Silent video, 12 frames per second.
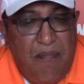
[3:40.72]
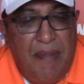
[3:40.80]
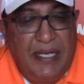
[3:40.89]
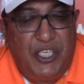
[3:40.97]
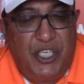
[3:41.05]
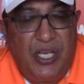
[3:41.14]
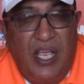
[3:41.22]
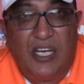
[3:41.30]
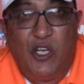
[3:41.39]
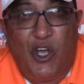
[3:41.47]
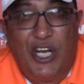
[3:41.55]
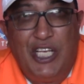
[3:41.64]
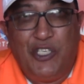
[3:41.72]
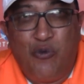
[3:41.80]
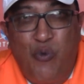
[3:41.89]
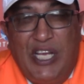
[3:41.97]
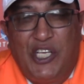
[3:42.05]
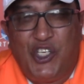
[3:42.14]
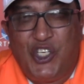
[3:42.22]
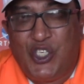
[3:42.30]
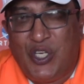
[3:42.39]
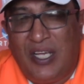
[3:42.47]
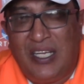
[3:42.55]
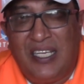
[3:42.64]
Mitch Got His
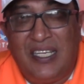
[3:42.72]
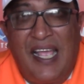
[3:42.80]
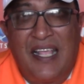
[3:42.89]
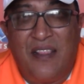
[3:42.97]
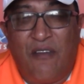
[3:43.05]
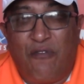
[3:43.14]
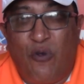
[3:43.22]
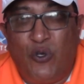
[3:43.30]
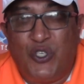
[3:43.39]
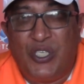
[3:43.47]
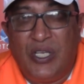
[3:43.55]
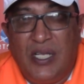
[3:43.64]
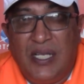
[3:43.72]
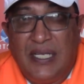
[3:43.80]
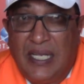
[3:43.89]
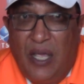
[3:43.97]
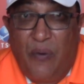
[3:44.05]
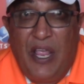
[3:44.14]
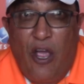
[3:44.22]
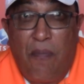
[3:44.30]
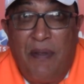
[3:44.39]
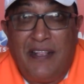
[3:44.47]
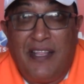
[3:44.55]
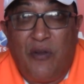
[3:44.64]
Wish, and of course we're
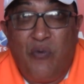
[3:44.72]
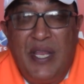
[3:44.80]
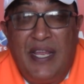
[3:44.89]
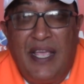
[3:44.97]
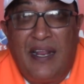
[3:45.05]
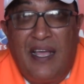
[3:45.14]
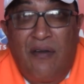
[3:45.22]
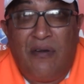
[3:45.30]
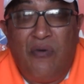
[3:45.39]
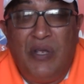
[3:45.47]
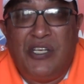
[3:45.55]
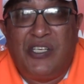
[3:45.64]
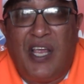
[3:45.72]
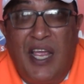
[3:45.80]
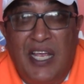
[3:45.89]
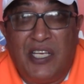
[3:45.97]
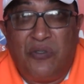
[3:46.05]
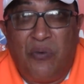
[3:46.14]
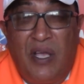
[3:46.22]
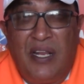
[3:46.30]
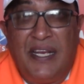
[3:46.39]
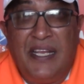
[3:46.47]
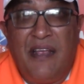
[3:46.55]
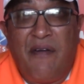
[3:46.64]
hoping that we get our wish as
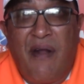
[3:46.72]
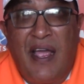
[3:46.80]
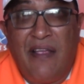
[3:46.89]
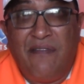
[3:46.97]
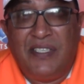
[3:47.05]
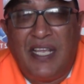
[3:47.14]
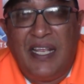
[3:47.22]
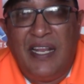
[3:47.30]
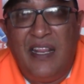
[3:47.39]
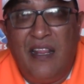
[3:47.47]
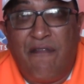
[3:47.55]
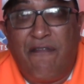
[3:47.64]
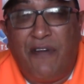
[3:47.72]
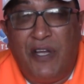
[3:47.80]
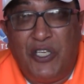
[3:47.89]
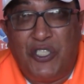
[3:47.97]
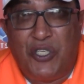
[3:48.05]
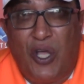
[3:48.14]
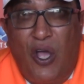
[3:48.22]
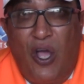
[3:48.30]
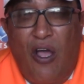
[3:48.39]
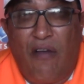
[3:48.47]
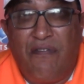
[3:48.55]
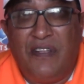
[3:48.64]
well, and he arrives in the first
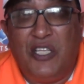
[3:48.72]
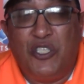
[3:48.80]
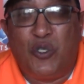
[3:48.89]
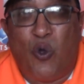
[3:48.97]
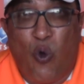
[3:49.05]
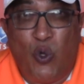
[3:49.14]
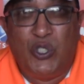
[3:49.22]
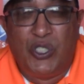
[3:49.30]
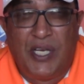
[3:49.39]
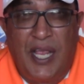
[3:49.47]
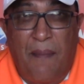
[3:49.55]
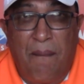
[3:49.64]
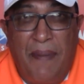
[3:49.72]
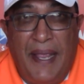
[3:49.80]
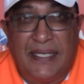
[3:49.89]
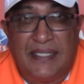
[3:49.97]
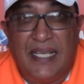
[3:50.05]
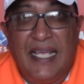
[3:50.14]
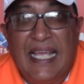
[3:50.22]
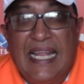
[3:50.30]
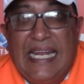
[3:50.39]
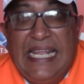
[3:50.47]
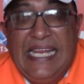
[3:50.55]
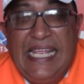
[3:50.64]
of this all-to-come bet
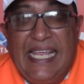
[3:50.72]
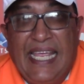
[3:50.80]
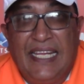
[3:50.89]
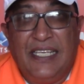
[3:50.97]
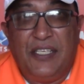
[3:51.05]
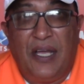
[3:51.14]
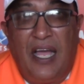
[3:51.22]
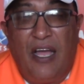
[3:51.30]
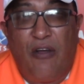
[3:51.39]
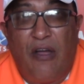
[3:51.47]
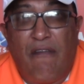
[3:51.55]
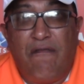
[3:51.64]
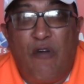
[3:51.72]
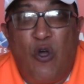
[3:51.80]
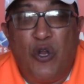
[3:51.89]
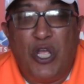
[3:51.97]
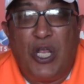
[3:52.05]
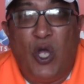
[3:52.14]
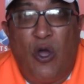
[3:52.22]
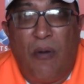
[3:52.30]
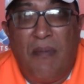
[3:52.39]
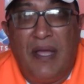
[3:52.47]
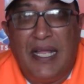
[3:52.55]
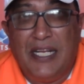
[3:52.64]
leading into our
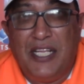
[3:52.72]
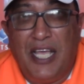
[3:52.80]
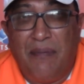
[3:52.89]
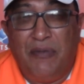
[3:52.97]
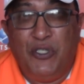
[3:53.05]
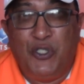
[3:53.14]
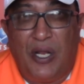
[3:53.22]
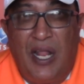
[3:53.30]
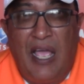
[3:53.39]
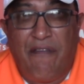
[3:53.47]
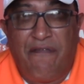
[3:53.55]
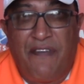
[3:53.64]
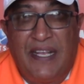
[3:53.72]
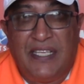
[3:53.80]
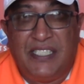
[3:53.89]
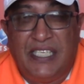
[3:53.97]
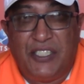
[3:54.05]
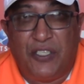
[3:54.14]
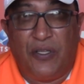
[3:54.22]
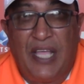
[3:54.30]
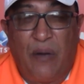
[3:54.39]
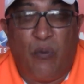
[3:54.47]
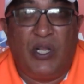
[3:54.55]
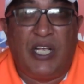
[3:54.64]
Vodacom Durban July Fancy. So
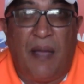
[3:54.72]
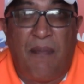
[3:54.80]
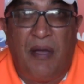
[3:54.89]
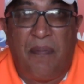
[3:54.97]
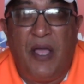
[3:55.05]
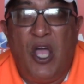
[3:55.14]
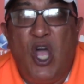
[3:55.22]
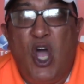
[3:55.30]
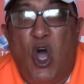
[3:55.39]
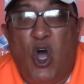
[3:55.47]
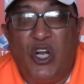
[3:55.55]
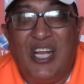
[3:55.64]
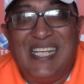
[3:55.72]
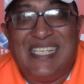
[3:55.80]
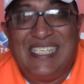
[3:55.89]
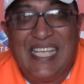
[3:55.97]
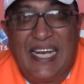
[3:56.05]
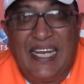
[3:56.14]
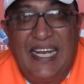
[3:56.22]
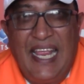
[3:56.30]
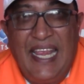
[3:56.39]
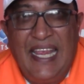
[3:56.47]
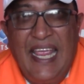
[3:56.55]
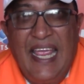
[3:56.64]
that will come up on
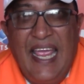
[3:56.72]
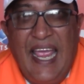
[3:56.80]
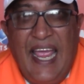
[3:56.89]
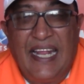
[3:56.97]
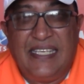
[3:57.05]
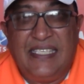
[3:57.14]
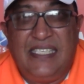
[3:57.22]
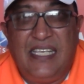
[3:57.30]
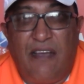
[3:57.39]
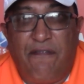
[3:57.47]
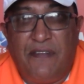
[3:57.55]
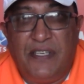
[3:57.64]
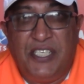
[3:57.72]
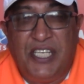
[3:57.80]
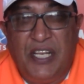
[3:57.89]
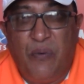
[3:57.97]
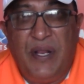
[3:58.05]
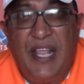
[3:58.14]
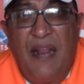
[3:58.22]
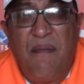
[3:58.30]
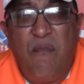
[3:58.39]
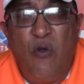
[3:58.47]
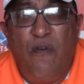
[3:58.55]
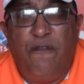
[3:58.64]
Saturday at Turffontein. We
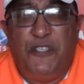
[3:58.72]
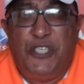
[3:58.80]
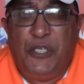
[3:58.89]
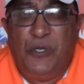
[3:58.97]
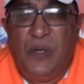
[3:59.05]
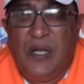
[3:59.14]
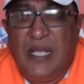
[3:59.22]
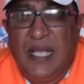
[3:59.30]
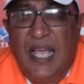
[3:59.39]
then move to